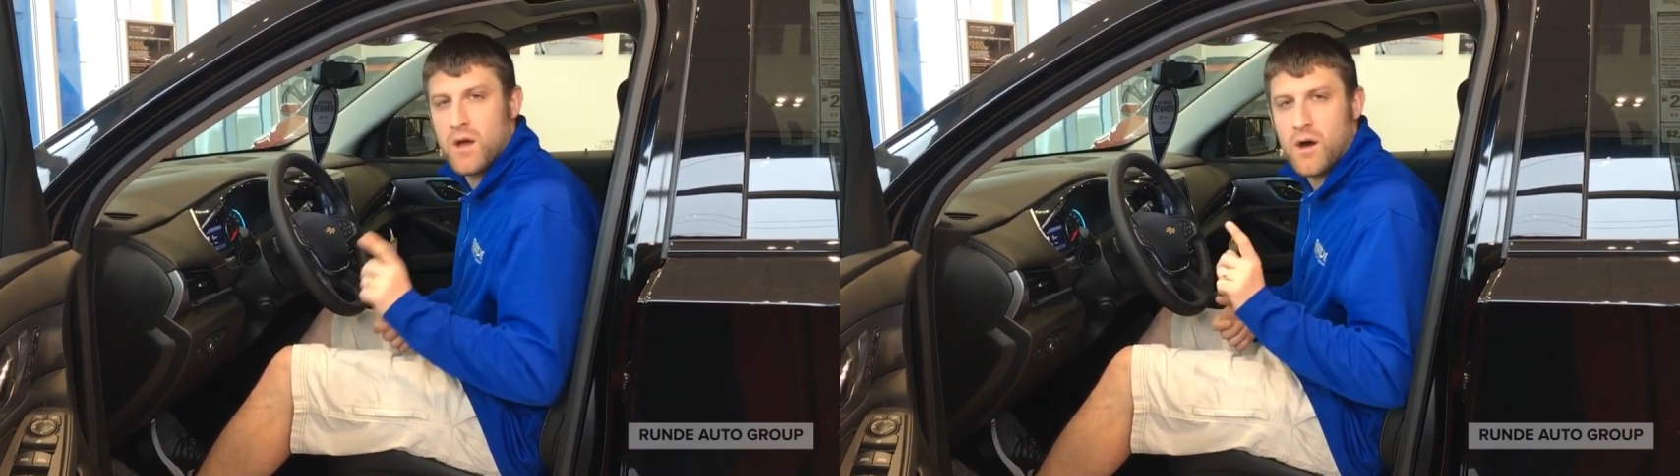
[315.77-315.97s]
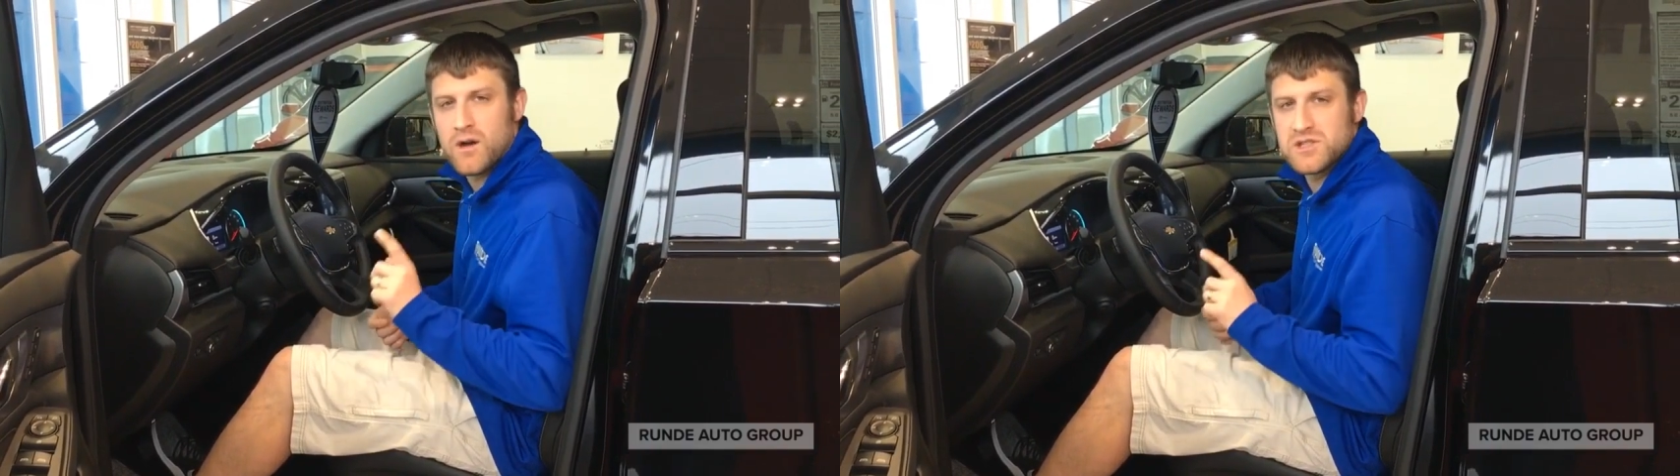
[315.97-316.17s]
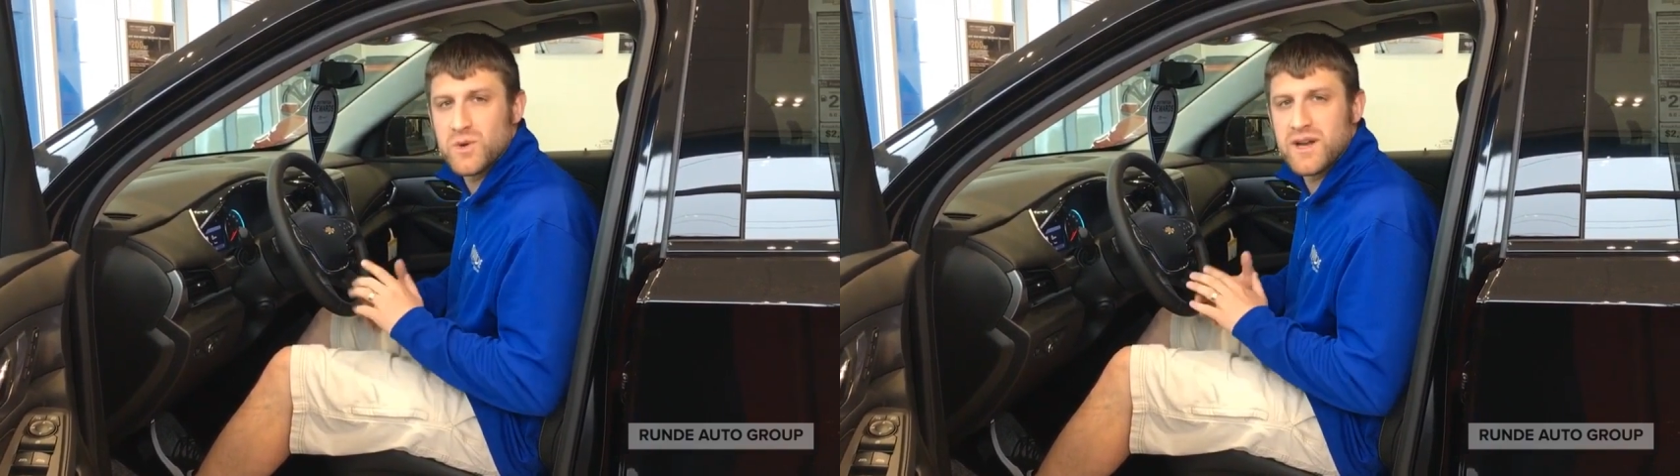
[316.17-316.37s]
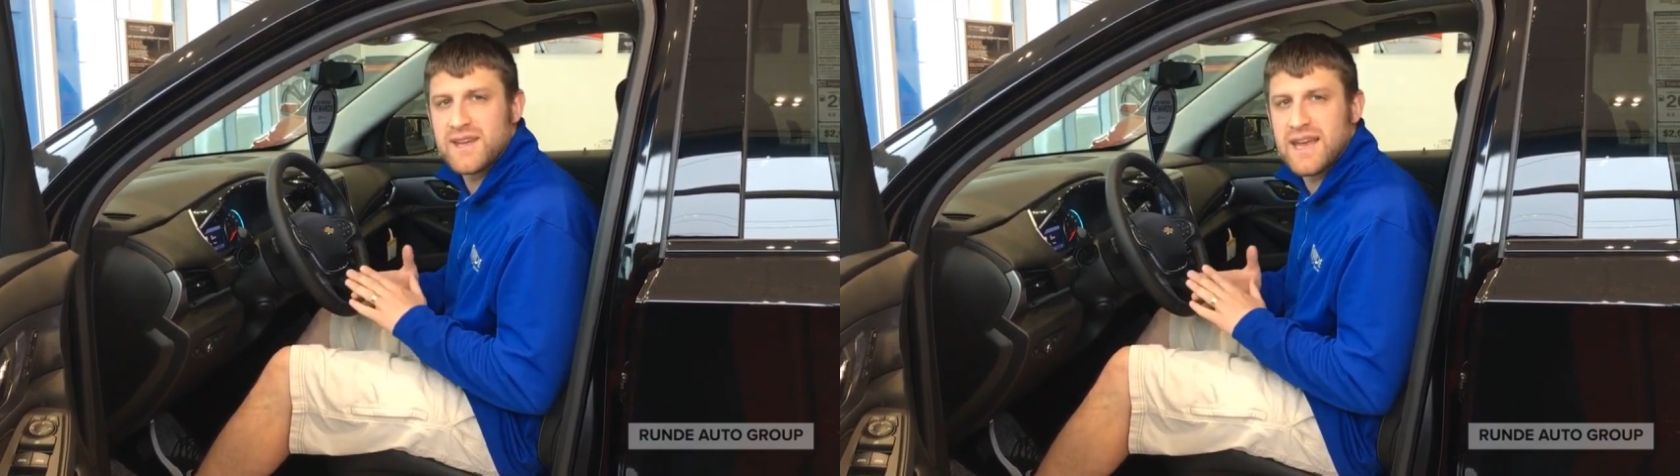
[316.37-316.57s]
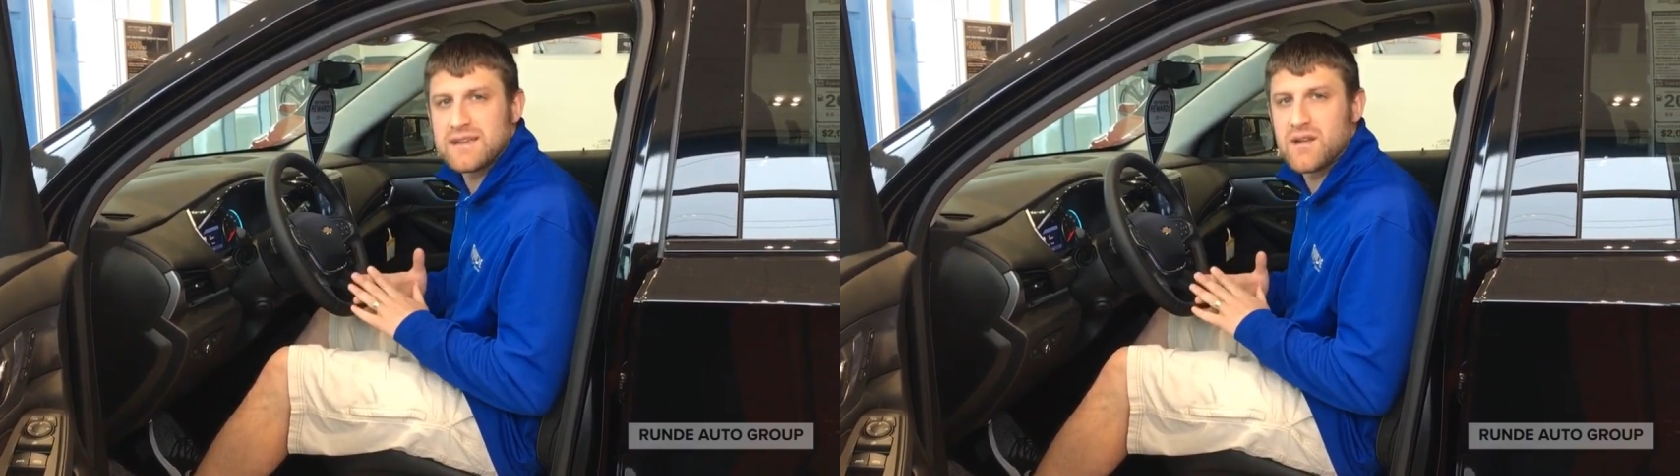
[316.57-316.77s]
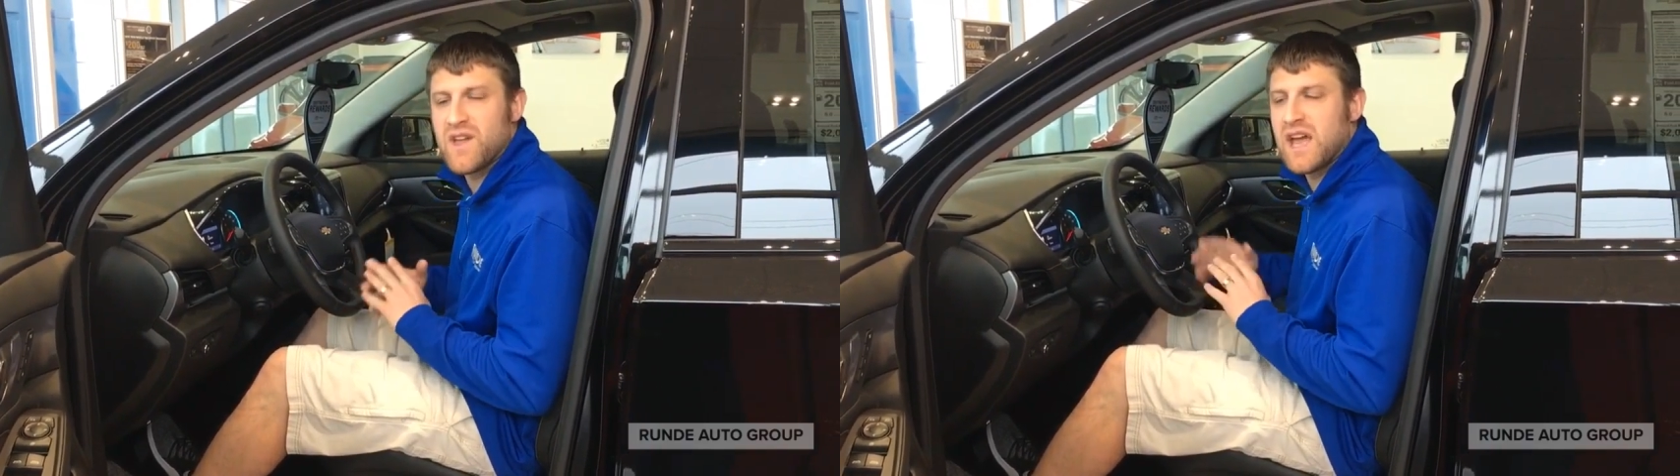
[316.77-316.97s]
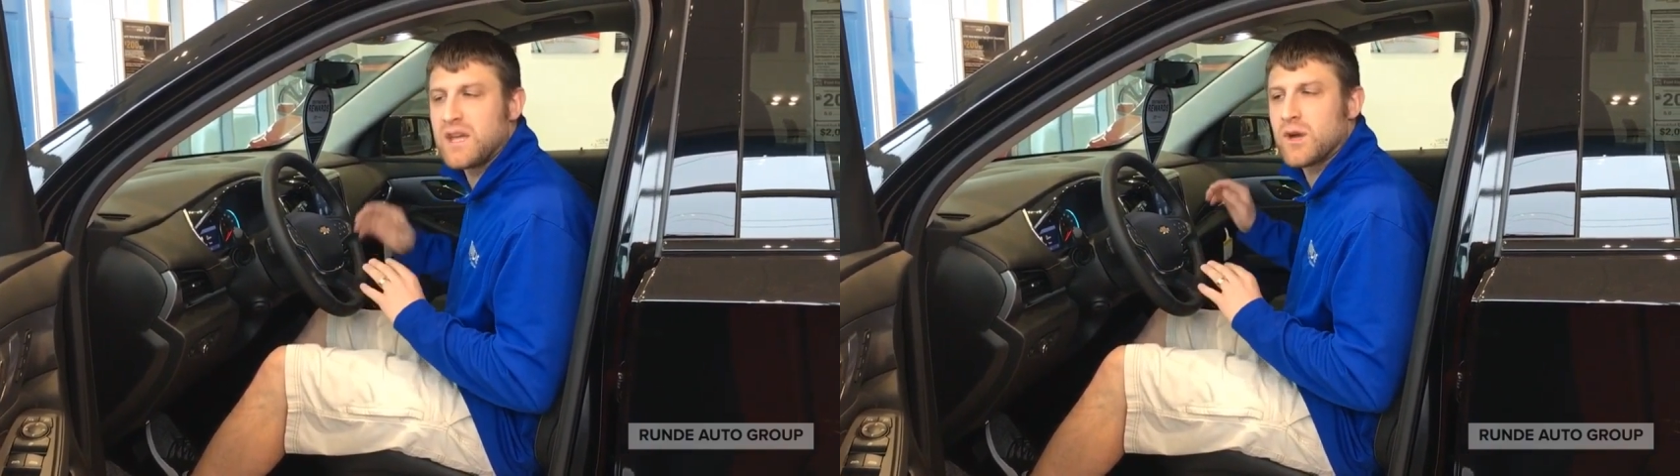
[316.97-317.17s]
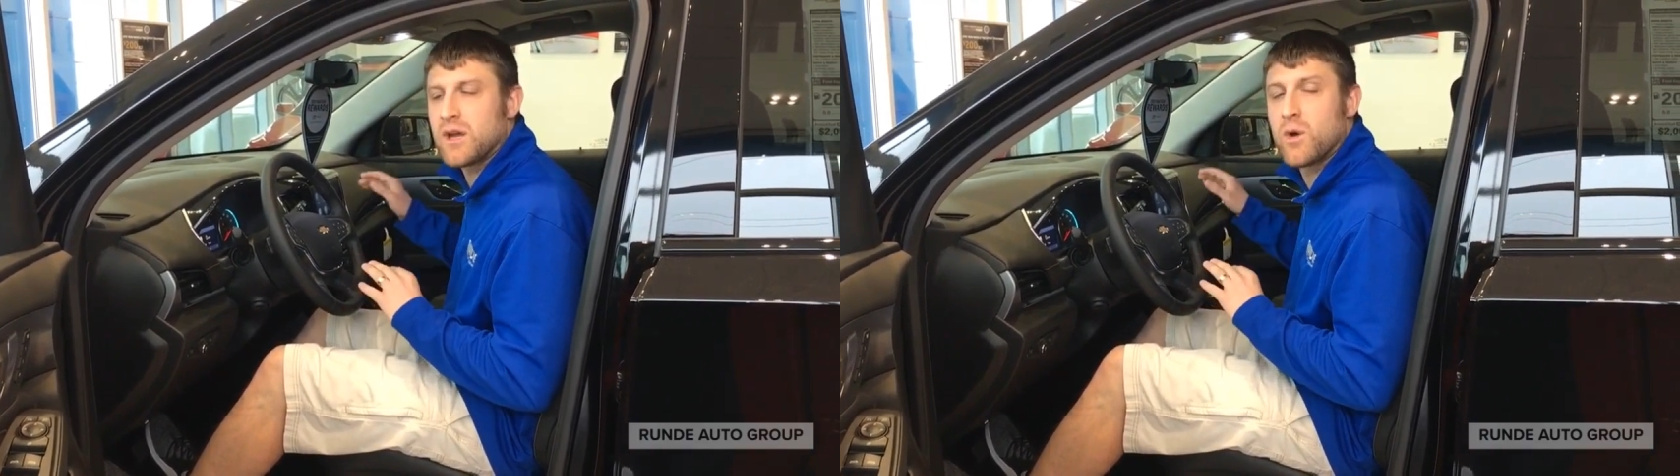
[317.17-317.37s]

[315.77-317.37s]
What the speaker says: Also, in connected to that, you can go